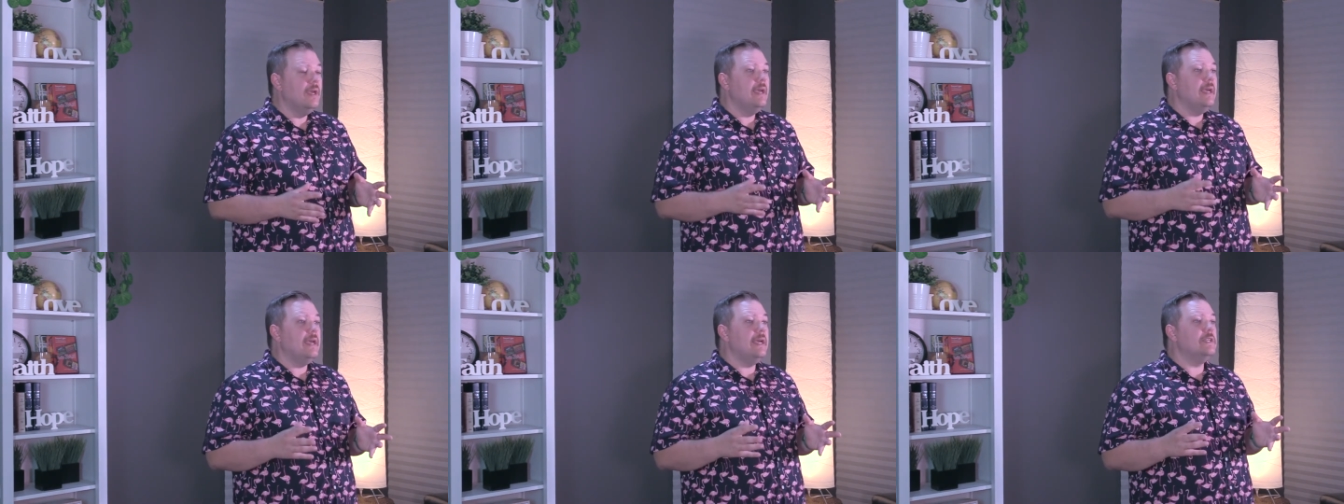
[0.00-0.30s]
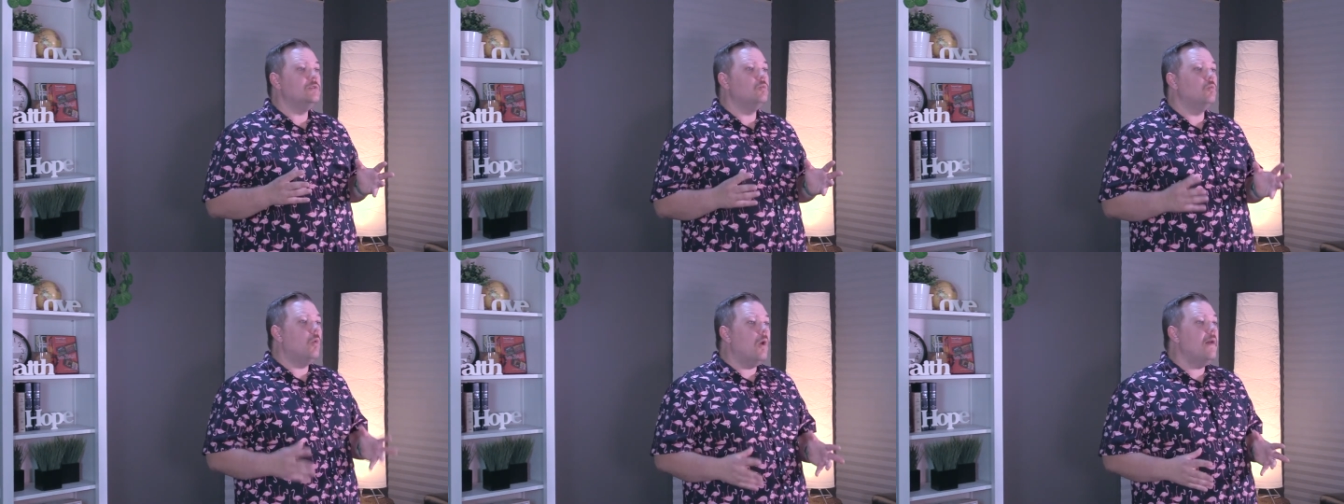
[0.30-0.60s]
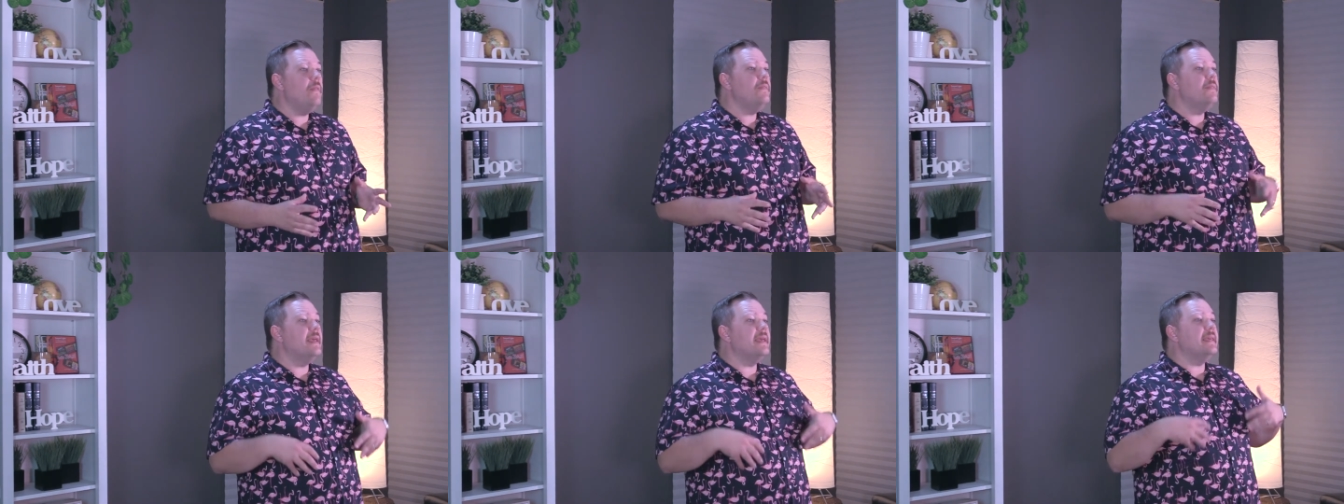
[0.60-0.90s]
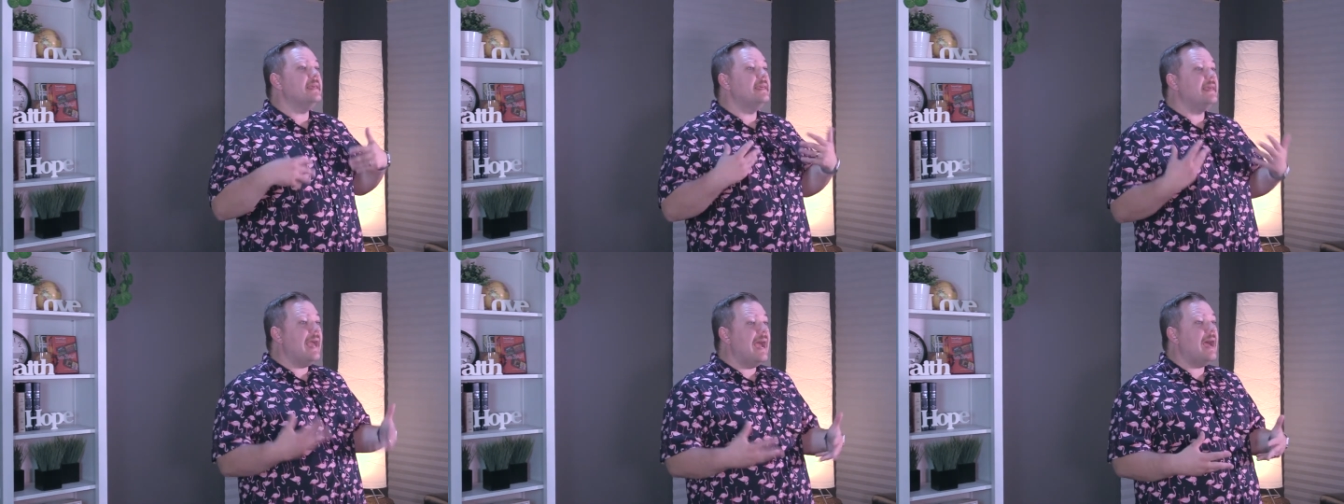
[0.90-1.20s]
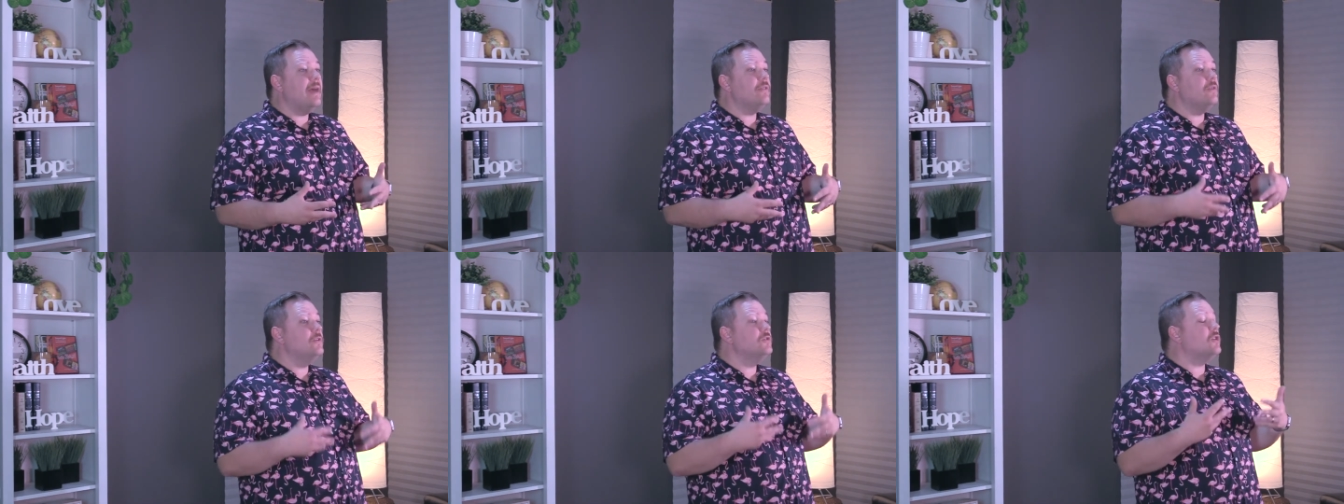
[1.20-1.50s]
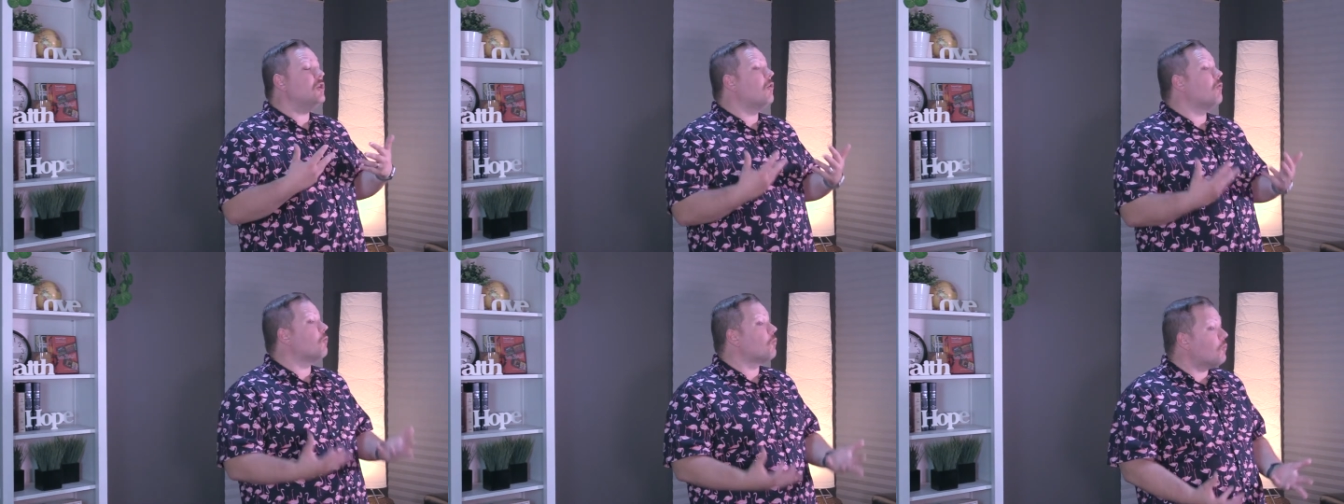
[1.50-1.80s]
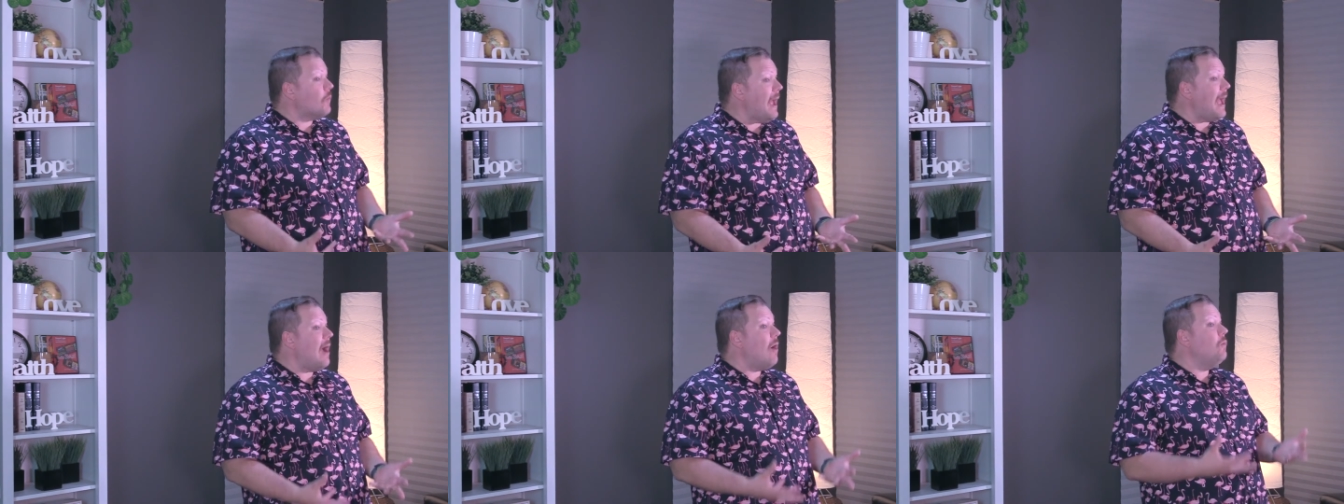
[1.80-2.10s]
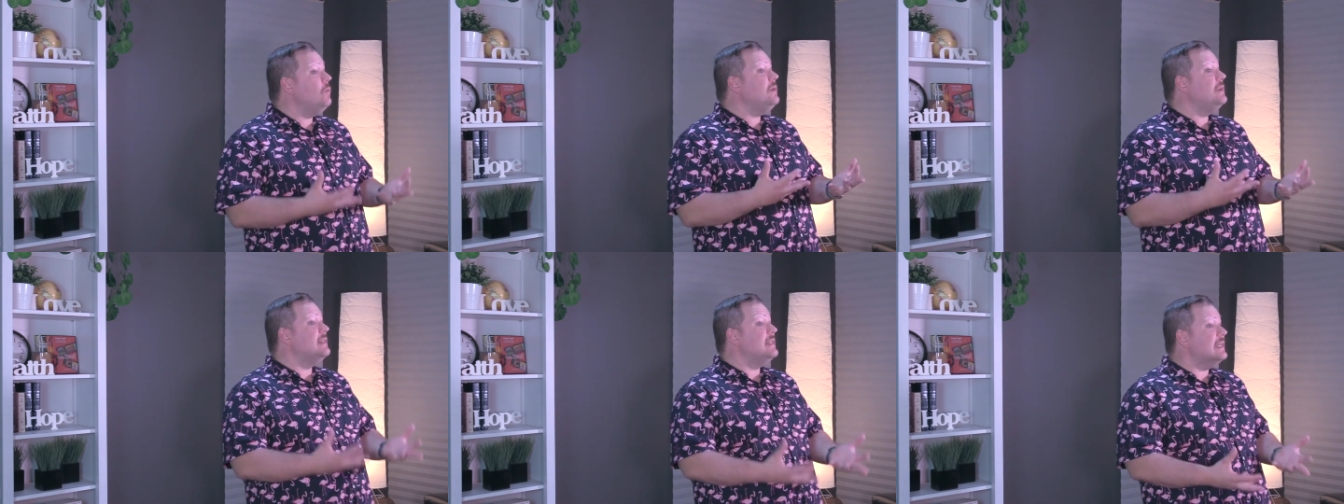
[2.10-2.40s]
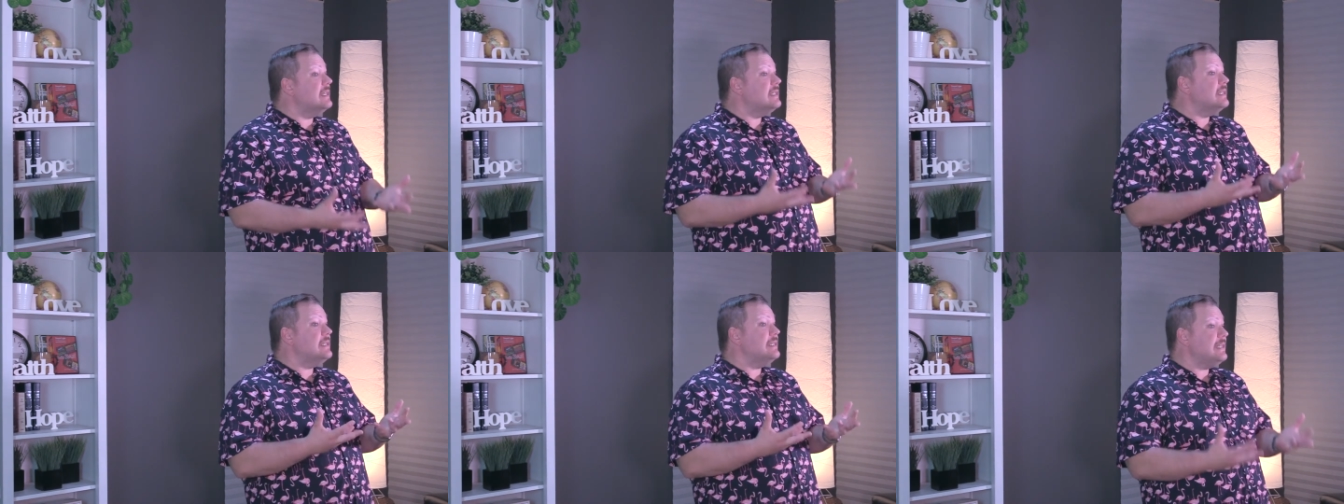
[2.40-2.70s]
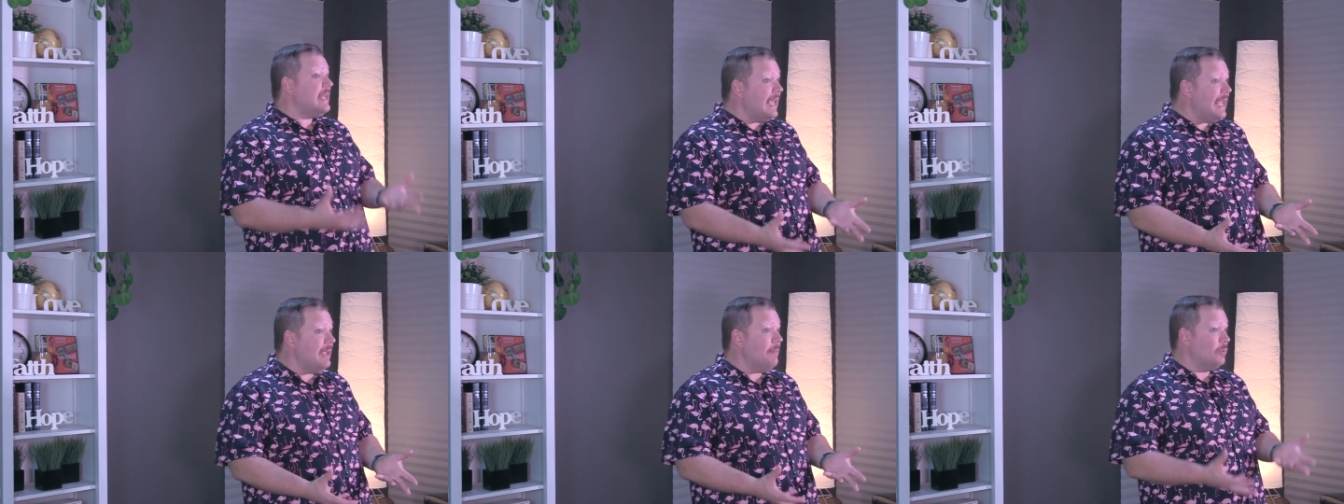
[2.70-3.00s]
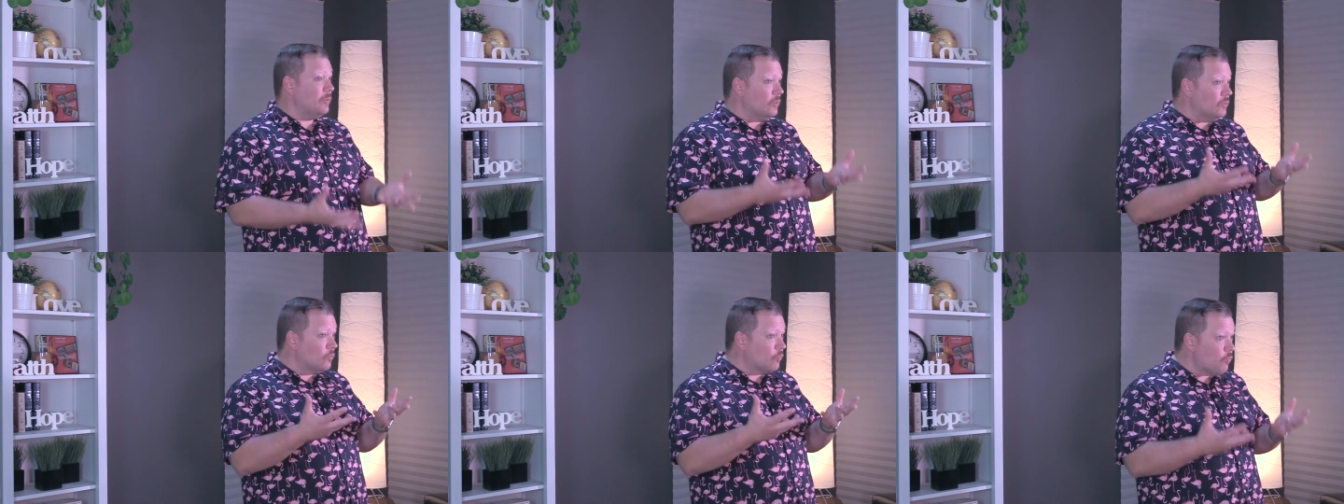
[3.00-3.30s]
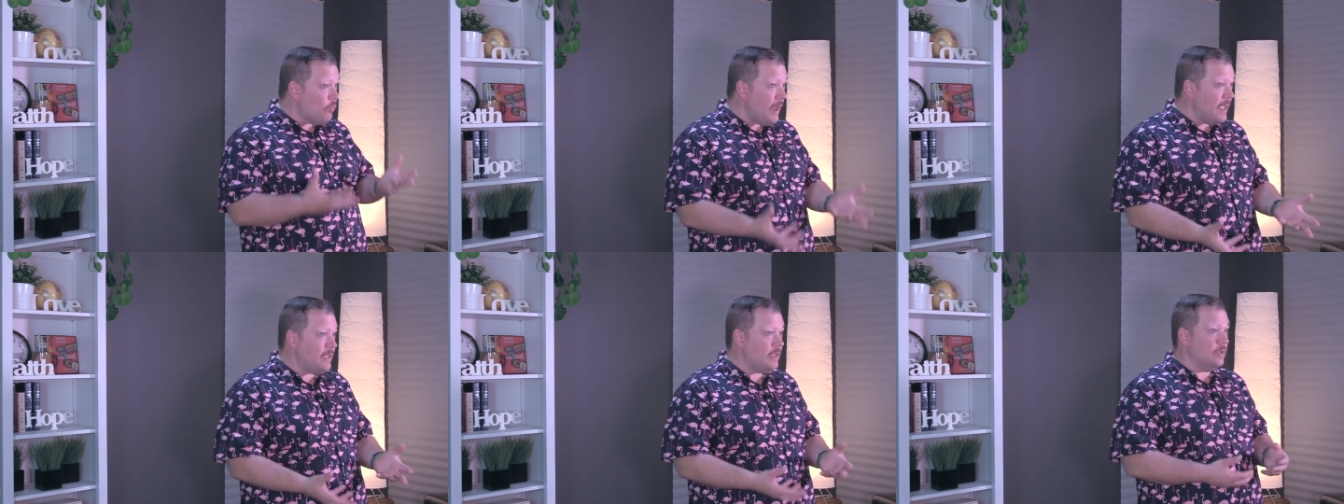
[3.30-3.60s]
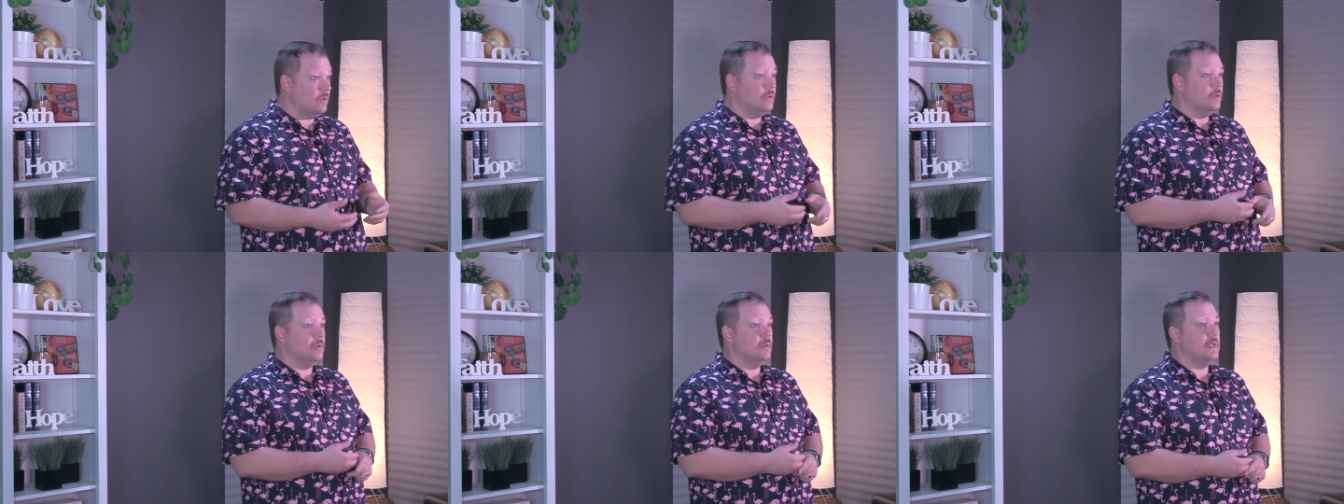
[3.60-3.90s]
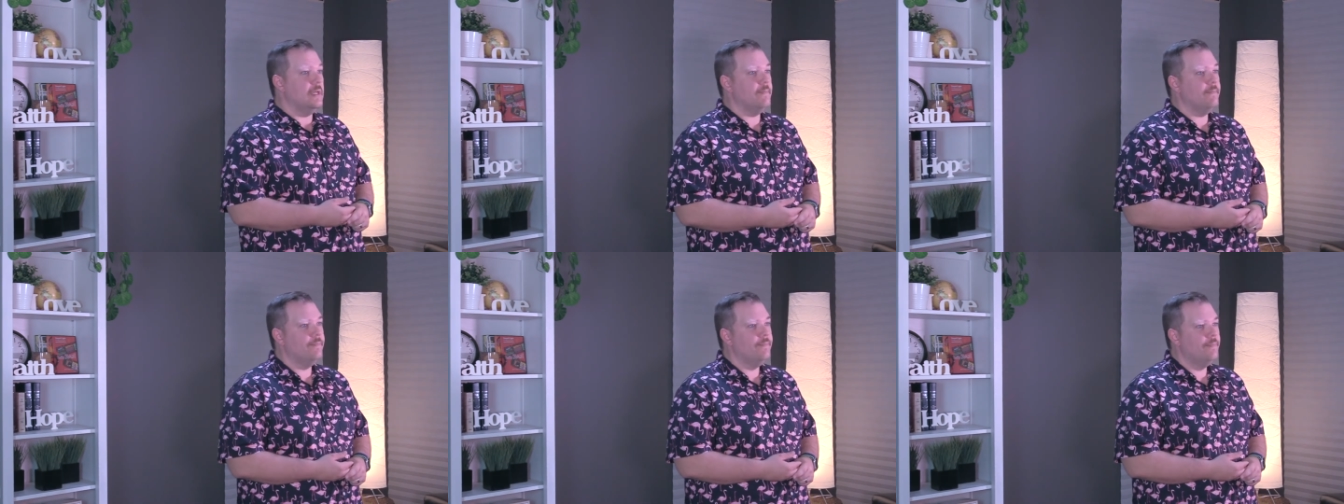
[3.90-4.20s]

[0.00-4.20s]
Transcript: is one that gathers around this table regularly.